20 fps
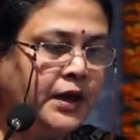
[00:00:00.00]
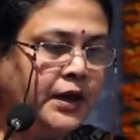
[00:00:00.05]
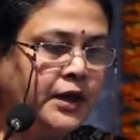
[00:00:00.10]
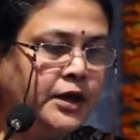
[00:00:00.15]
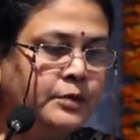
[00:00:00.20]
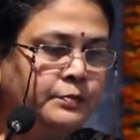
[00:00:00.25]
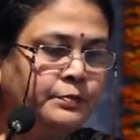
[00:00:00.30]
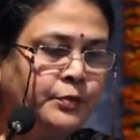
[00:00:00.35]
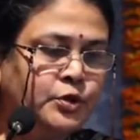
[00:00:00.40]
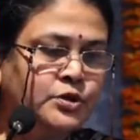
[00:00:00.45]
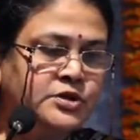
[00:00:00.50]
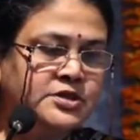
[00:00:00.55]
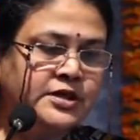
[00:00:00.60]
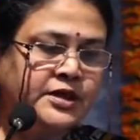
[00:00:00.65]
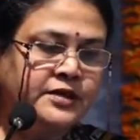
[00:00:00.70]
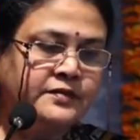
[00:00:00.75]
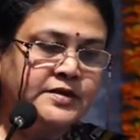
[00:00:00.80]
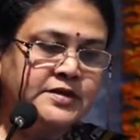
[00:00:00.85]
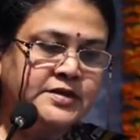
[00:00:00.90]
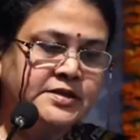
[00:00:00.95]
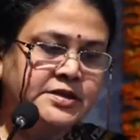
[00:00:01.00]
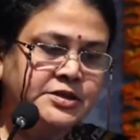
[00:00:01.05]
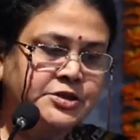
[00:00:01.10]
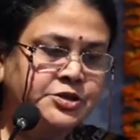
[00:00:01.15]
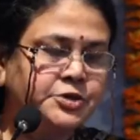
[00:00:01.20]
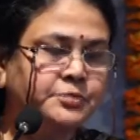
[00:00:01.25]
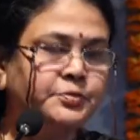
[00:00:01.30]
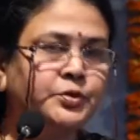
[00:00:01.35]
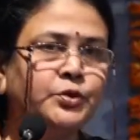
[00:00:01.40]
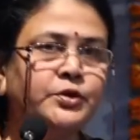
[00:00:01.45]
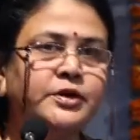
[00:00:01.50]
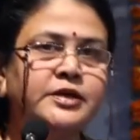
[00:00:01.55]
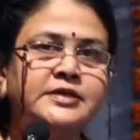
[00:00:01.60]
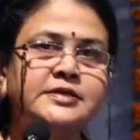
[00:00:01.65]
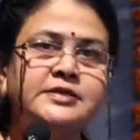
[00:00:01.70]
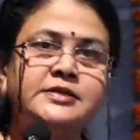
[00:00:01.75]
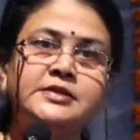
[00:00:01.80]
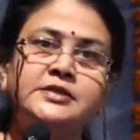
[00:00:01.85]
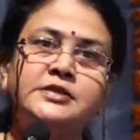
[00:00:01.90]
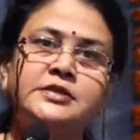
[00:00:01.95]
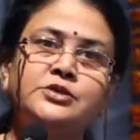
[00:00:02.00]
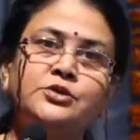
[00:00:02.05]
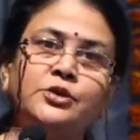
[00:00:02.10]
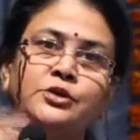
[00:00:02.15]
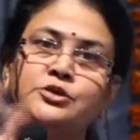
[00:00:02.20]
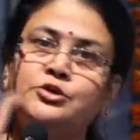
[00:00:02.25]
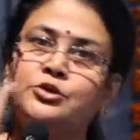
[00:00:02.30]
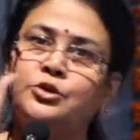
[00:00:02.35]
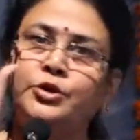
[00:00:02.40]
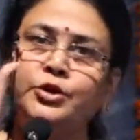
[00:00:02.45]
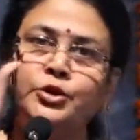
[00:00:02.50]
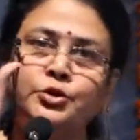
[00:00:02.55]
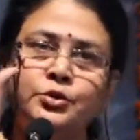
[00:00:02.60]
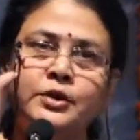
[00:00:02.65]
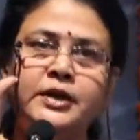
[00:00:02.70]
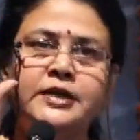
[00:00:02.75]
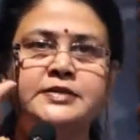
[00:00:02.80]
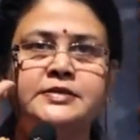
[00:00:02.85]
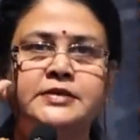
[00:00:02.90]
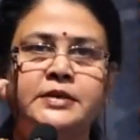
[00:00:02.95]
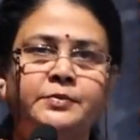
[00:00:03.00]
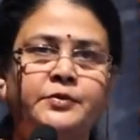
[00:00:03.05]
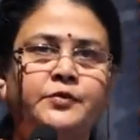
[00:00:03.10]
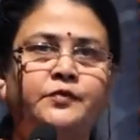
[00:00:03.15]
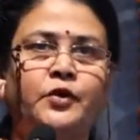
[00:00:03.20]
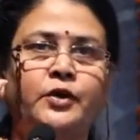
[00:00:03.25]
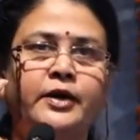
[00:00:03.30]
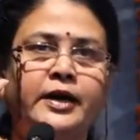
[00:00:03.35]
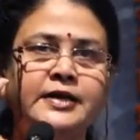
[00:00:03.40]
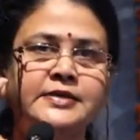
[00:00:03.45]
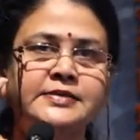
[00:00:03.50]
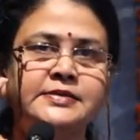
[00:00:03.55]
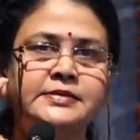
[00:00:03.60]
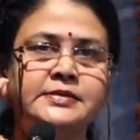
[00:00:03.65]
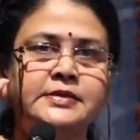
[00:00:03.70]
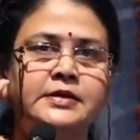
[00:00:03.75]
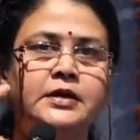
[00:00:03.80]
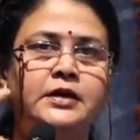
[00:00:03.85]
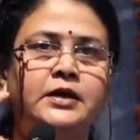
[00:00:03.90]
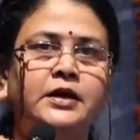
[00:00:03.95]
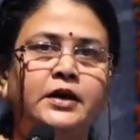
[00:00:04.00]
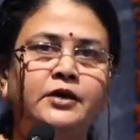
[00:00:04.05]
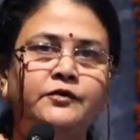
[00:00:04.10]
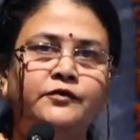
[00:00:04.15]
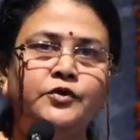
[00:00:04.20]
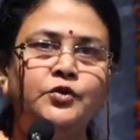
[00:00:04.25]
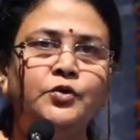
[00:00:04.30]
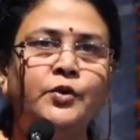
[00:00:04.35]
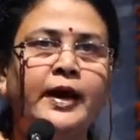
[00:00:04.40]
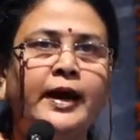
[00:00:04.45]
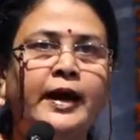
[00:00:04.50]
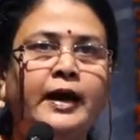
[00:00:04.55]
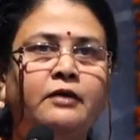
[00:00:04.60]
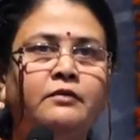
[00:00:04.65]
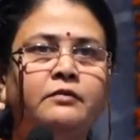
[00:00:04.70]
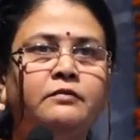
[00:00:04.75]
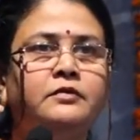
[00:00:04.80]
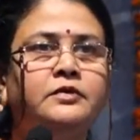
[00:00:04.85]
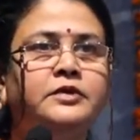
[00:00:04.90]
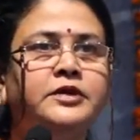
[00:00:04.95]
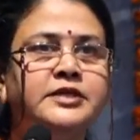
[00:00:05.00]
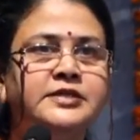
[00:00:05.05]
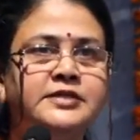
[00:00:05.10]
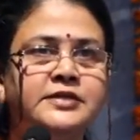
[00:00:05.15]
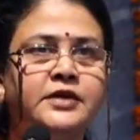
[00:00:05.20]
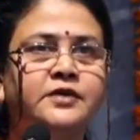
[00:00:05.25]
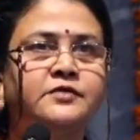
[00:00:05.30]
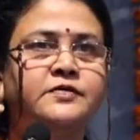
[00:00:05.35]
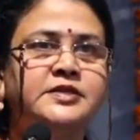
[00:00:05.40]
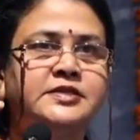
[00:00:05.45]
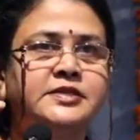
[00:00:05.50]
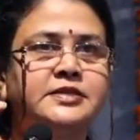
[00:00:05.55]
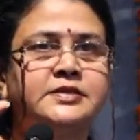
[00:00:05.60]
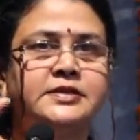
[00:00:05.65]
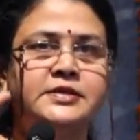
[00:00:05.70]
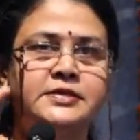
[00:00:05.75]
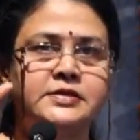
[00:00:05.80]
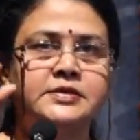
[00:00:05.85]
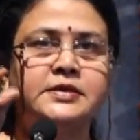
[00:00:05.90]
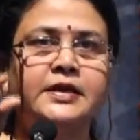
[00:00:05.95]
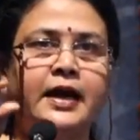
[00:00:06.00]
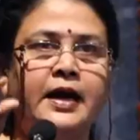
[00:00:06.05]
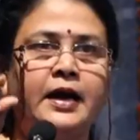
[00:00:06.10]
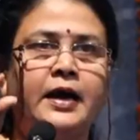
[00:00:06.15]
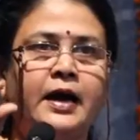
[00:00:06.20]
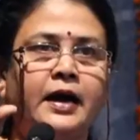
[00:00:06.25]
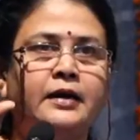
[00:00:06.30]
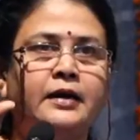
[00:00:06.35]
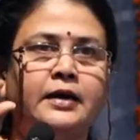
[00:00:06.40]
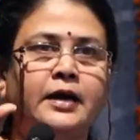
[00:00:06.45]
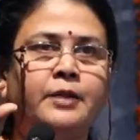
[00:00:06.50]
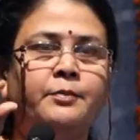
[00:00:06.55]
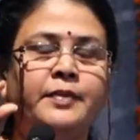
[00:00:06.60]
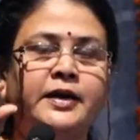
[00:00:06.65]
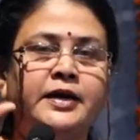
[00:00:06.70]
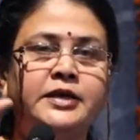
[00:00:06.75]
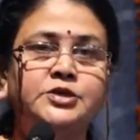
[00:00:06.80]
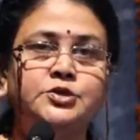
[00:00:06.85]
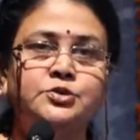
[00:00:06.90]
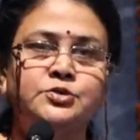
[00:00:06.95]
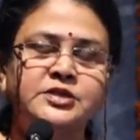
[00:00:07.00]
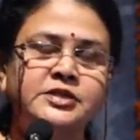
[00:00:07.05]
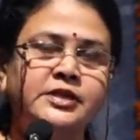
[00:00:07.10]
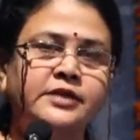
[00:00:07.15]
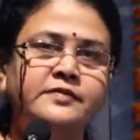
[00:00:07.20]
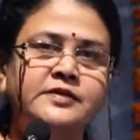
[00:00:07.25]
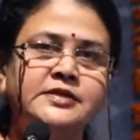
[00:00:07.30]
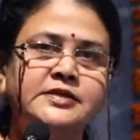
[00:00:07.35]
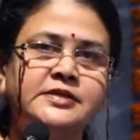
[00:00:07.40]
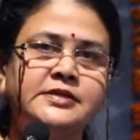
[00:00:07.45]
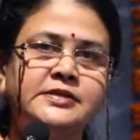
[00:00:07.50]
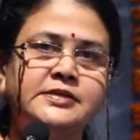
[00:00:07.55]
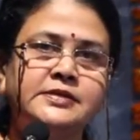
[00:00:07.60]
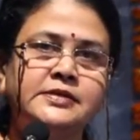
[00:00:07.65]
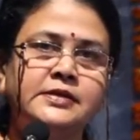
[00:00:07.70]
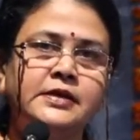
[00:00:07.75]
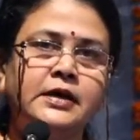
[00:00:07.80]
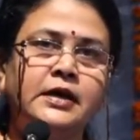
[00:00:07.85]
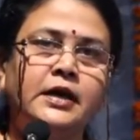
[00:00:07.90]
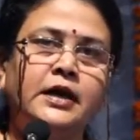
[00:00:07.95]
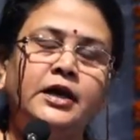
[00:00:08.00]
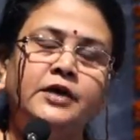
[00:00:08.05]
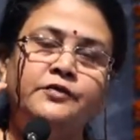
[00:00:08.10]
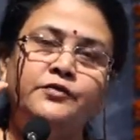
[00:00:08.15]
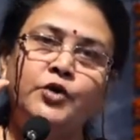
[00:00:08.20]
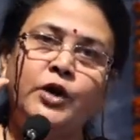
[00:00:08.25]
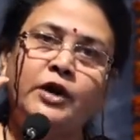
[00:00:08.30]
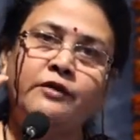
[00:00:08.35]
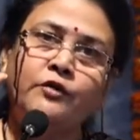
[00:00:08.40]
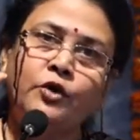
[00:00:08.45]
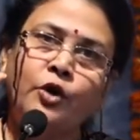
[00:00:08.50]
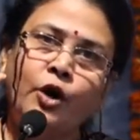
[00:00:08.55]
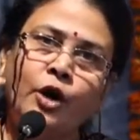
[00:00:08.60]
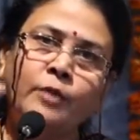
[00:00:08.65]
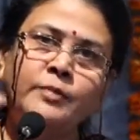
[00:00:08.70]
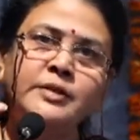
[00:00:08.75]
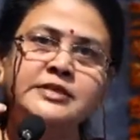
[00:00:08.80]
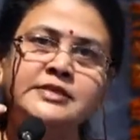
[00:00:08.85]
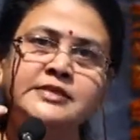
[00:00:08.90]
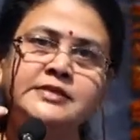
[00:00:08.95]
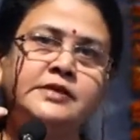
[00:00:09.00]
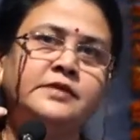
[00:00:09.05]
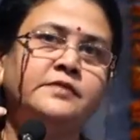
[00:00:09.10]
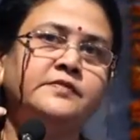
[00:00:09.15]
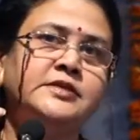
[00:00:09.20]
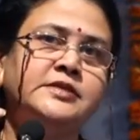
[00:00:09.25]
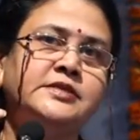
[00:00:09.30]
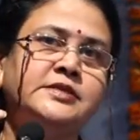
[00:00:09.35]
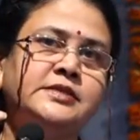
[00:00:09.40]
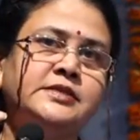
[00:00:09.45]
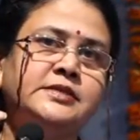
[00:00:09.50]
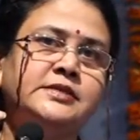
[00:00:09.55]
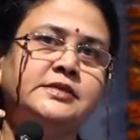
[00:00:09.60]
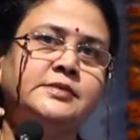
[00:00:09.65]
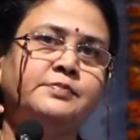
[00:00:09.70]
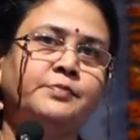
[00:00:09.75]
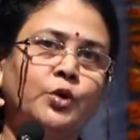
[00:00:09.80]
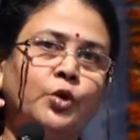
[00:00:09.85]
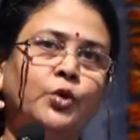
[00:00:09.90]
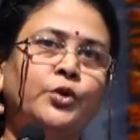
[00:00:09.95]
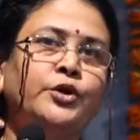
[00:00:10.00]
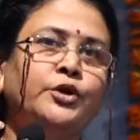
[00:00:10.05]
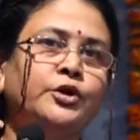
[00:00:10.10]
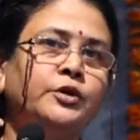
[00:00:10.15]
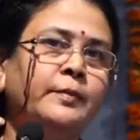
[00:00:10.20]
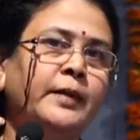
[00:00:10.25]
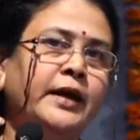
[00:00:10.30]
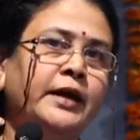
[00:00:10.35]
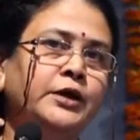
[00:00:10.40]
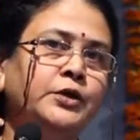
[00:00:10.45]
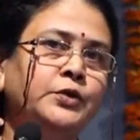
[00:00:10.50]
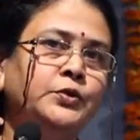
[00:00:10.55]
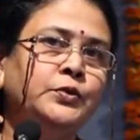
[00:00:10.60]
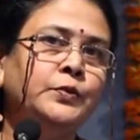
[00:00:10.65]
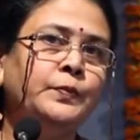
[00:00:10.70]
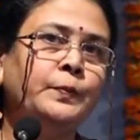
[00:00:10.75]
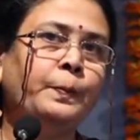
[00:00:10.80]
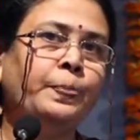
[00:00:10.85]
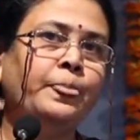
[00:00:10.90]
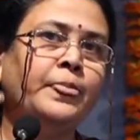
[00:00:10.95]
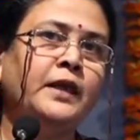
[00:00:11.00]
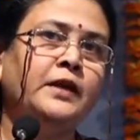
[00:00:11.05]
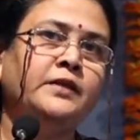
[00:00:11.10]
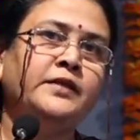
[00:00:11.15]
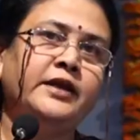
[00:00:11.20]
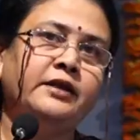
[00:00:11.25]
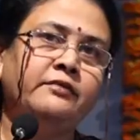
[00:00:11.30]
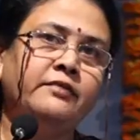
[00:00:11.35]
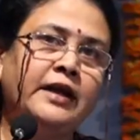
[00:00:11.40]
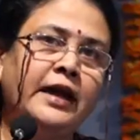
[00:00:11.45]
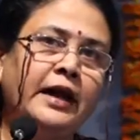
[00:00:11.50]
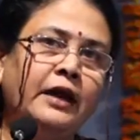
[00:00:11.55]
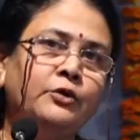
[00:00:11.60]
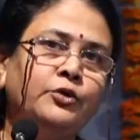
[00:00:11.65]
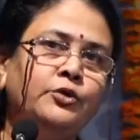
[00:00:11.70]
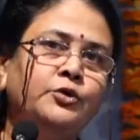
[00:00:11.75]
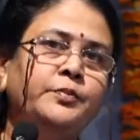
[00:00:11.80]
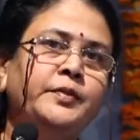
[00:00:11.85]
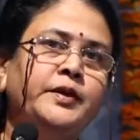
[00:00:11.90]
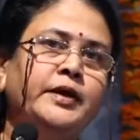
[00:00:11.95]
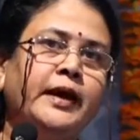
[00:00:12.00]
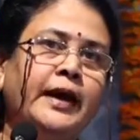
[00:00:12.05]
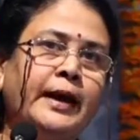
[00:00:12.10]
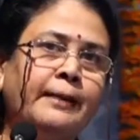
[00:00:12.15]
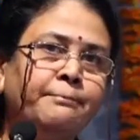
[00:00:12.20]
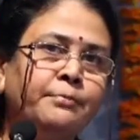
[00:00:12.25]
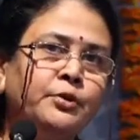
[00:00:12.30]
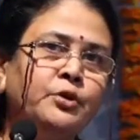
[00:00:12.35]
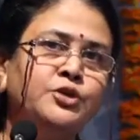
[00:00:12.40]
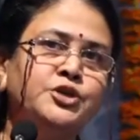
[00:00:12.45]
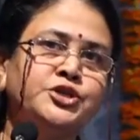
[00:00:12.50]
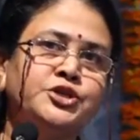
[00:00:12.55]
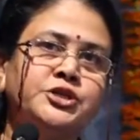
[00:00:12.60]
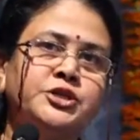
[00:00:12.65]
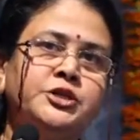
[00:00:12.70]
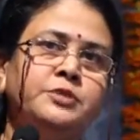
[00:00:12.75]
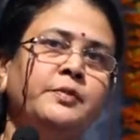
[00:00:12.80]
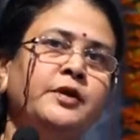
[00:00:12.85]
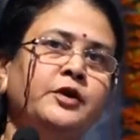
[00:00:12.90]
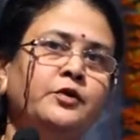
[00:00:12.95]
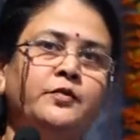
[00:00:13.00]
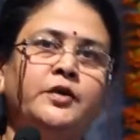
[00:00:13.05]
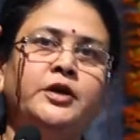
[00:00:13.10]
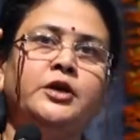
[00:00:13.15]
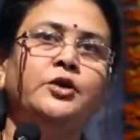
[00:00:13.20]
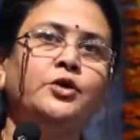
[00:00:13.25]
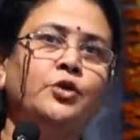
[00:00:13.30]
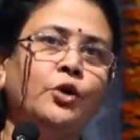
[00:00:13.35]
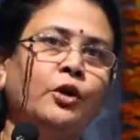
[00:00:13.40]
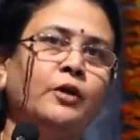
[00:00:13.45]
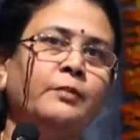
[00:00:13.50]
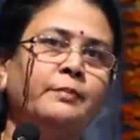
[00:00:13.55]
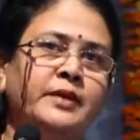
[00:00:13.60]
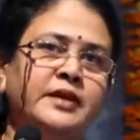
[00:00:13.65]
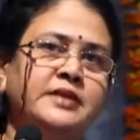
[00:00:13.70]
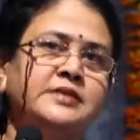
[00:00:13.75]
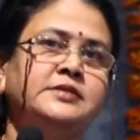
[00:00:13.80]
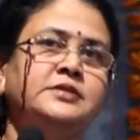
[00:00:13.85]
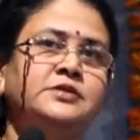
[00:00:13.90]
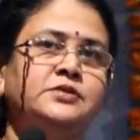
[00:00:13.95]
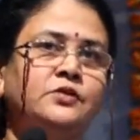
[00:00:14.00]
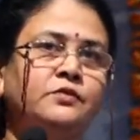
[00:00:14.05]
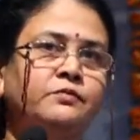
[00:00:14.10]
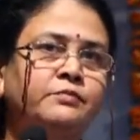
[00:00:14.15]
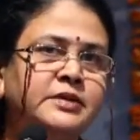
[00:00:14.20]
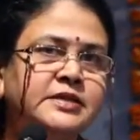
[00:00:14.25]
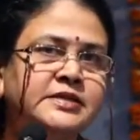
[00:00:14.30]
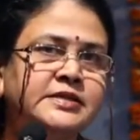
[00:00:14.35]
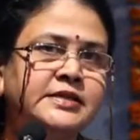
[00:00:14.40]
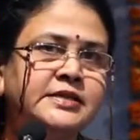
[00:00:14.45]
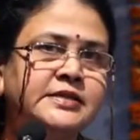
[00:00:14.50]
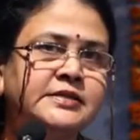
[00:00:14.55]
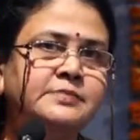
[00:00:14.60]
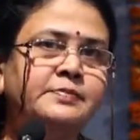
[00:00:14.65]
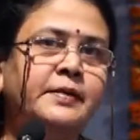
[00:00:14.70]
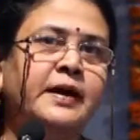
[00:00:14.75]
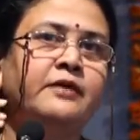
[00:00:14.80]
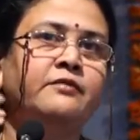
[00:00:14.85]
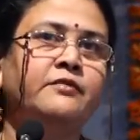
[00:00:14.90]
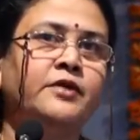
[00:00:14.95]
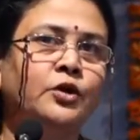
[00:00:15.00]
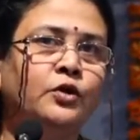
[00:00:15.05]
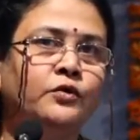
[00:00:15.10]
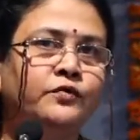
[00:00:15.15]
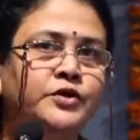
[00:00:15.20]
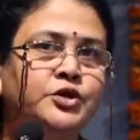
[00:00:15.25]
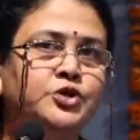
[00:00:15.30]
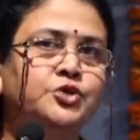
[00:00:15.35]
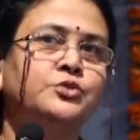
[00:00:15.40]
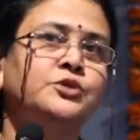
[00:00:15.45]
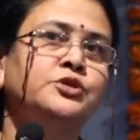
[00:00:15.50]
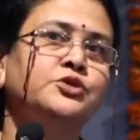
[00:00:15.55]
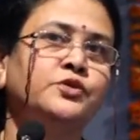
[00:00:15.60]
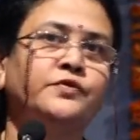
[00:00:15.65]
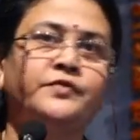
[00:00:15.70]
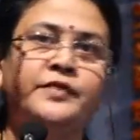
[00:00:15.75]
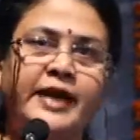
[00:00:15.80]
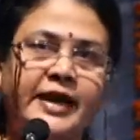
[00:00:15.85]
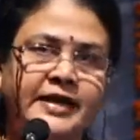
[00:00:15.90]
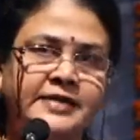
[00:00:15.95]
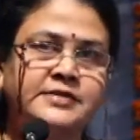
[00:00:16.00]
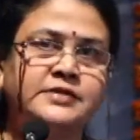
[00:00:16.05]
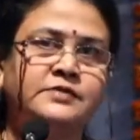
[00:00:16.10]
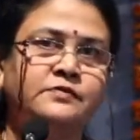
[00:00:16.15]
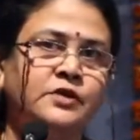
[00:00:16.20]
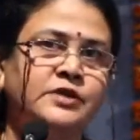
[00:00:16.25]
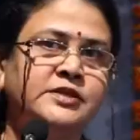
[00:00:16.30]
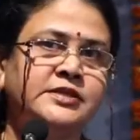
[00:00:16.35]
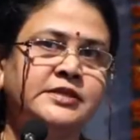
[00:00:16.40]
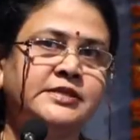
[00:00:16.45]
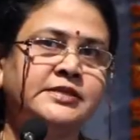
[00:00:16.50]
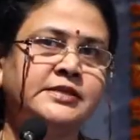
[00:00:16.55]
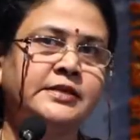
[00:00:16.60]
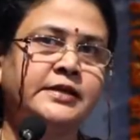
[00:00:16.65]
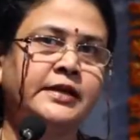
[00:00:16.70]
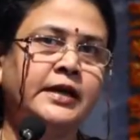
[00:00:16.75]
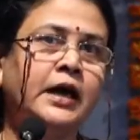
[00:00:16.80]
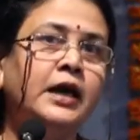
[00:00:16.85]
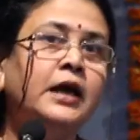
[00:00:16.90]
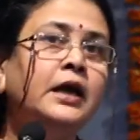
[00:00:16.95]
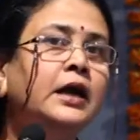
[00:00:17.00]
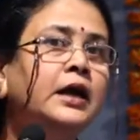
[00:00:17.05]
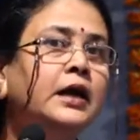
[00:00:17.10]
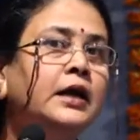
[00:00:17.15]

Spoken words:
Input service distributors, this is also a new concept for us. If you have the services, this applies to services. If you have common services procured by you, they will have to be apportioned between your places of business by way of issuance of tax invoice, etc.